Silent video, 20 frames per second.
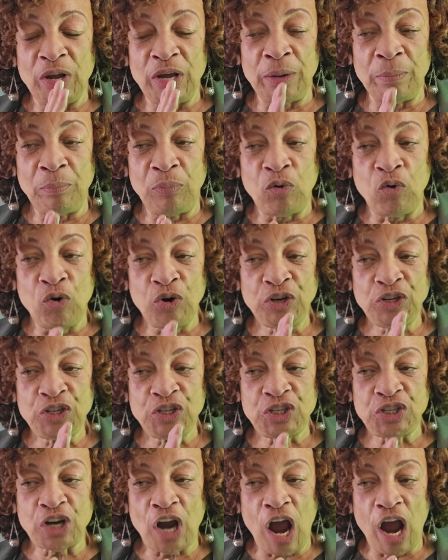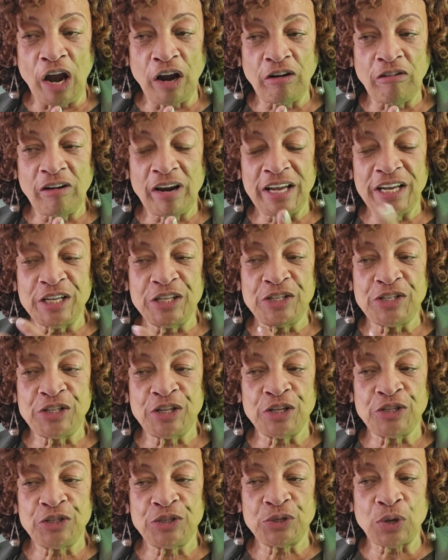important chakra
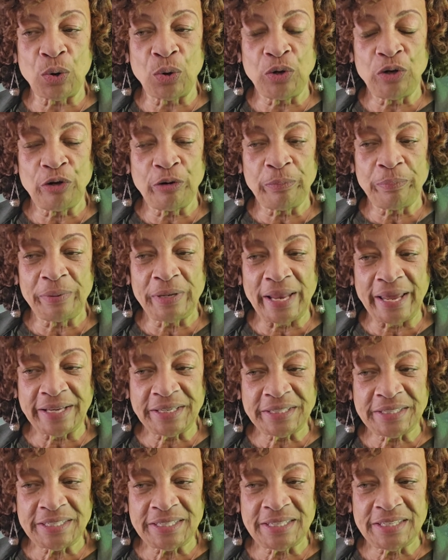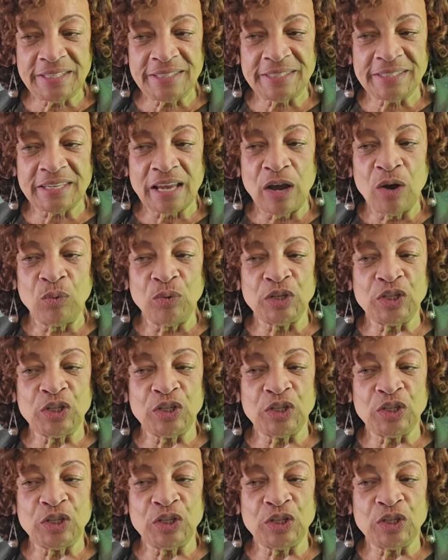is the solar plexus,